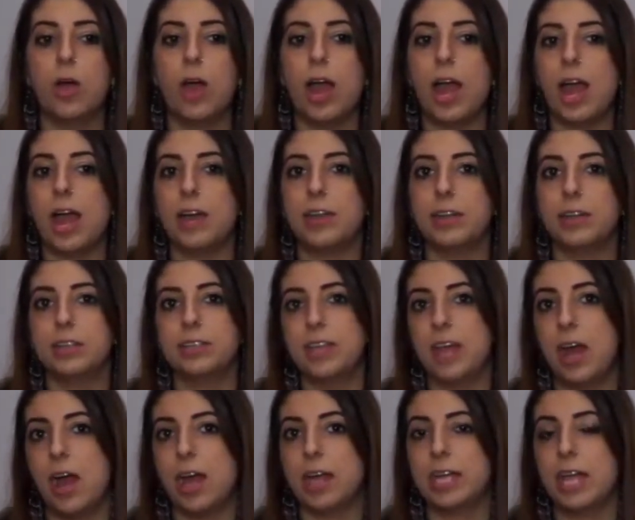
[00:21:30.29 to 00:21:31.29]
I had
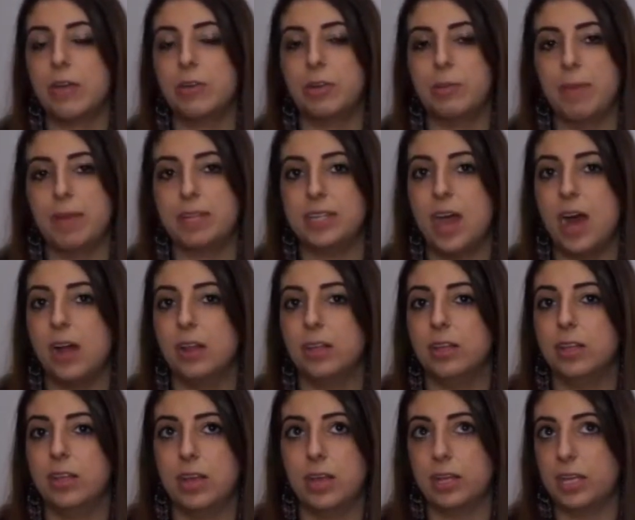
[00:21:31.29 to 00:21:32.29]
I counted my
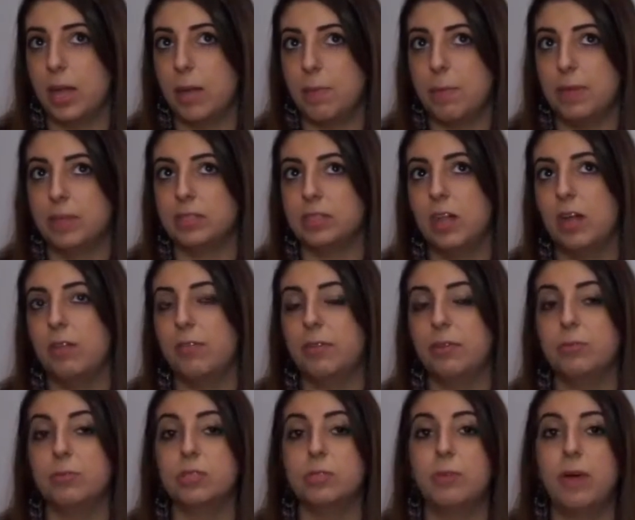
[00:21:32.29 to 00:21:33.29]
tally that I kept myself,
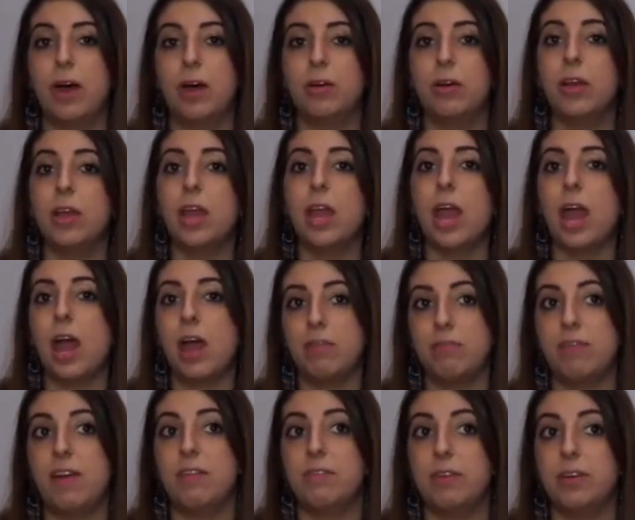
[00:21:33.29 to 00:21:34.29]
and it was about
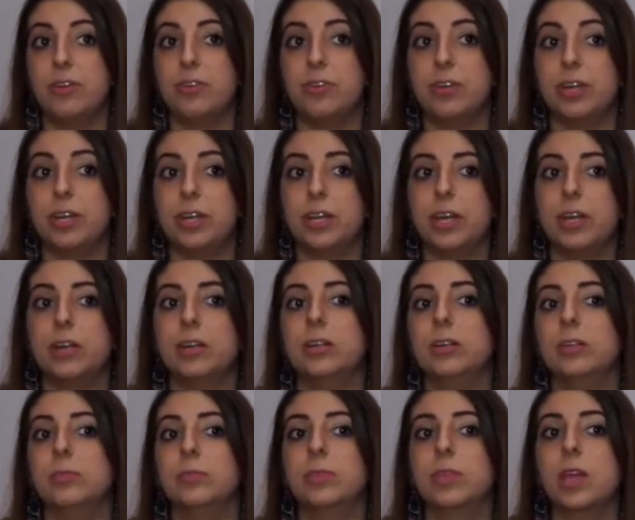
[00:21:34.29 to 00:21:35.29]
at 500.
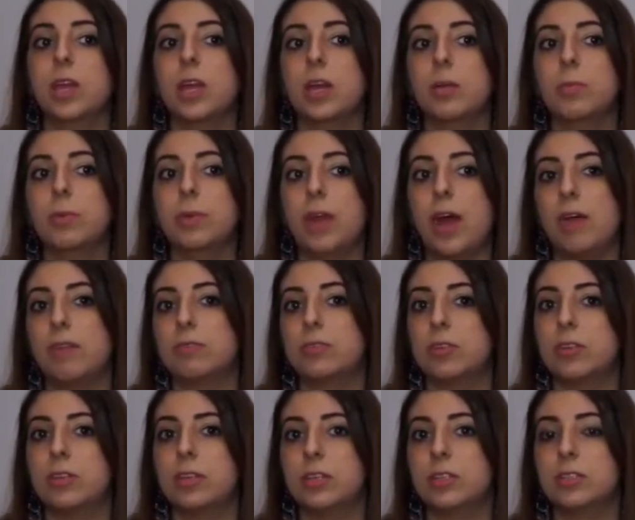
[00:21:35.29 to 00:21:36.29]
But
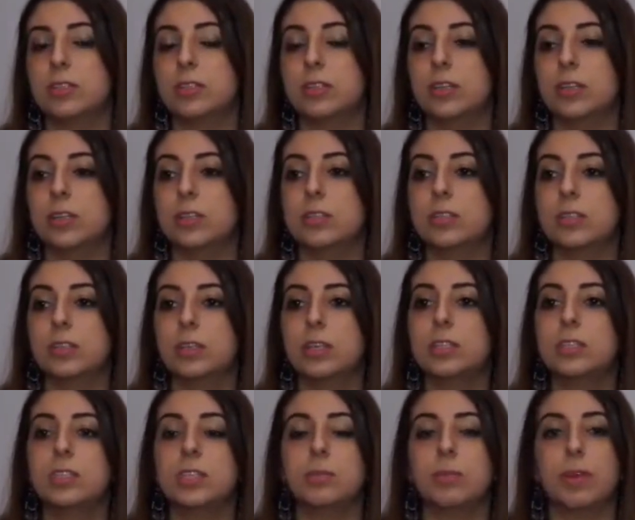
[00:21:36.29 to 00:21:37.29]
after the incident,
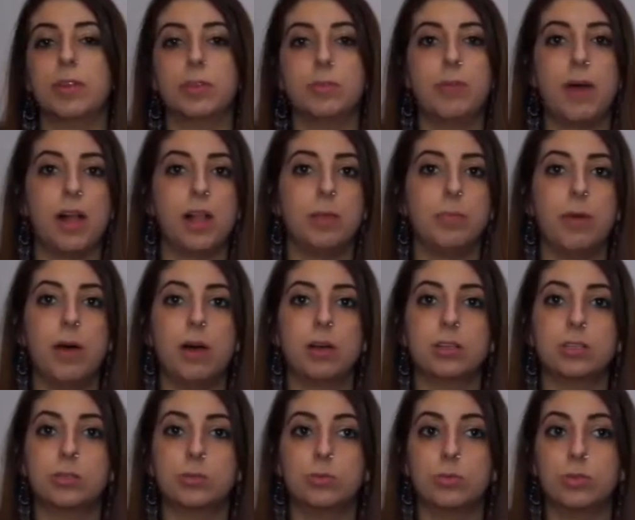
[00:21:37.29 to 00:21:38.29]
it seemed like the ballot
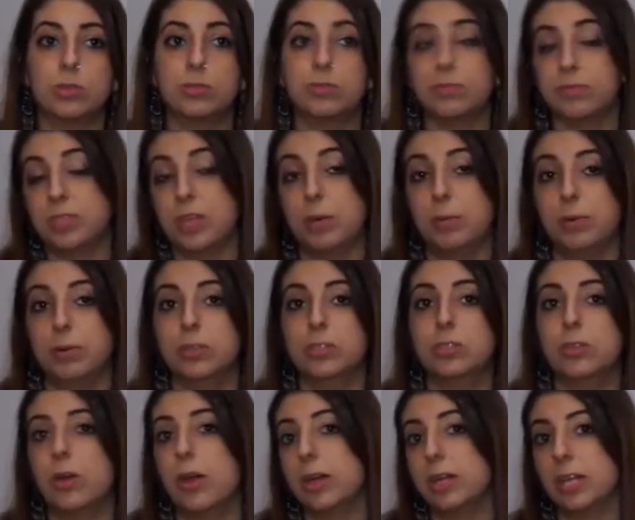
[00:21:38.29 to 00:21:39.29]
box doubled,
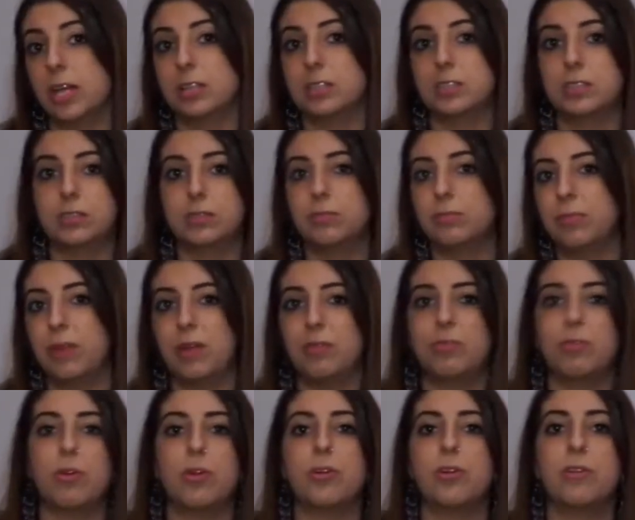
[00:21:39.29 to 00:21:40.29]
so I guess about
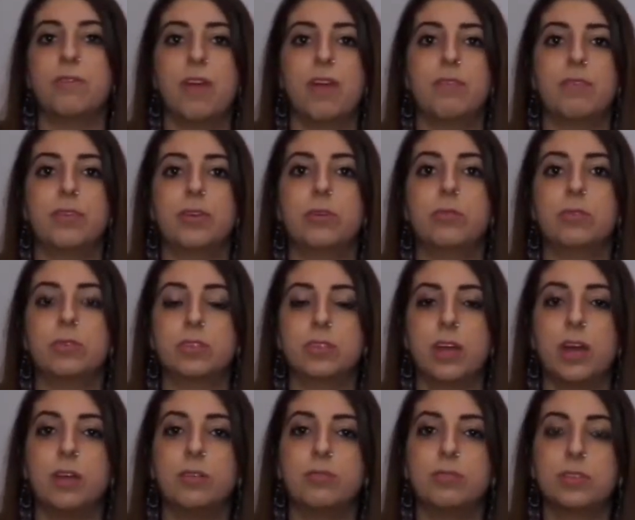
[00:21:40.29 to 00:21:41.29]
400, 500 were
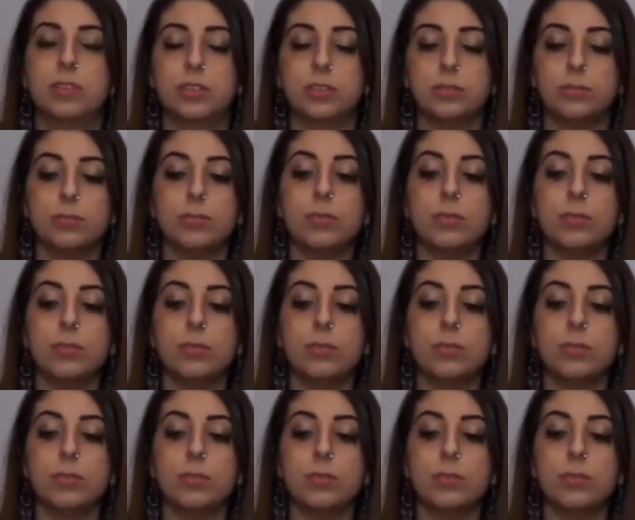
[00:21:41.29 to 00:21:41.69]
stuffed.